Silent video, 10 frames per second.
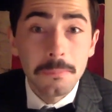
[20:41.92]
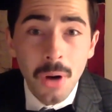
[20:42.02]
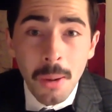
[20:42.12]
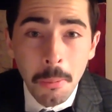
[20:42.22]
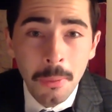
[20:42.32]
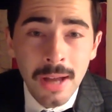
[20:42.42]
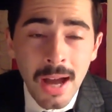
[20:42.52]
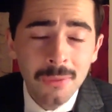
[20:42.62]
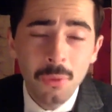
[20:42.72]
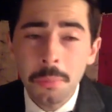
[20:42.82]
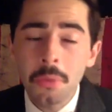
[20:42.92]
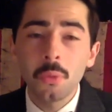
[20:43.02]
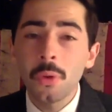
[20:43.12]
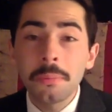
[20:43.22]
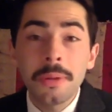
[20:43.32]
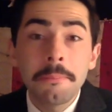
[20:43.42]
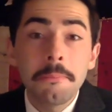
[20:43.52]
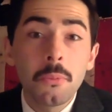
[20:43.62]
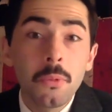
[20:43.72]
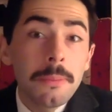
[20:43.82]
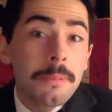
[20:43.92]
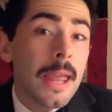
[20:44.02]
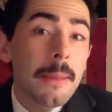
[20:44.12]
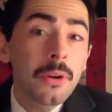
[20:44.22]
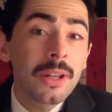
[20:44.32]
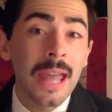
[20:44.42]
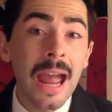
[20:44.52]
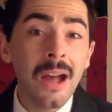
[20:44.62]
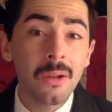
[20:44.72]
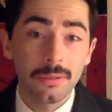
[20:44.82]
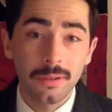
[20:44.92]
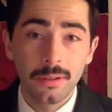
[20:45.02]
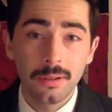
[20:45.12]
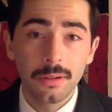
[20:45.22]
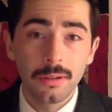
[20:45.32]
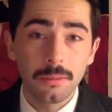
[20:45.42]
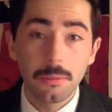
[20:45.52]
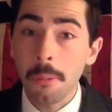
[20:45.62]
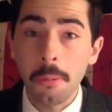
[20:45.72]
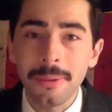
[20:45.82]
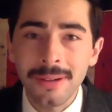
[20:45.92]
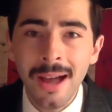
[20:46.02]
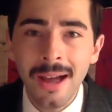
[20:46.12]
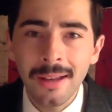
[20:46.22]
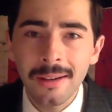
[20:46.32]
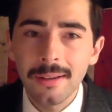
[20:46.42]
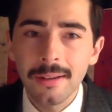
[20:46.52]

Probably not. Would would be we be able to count? Probably not.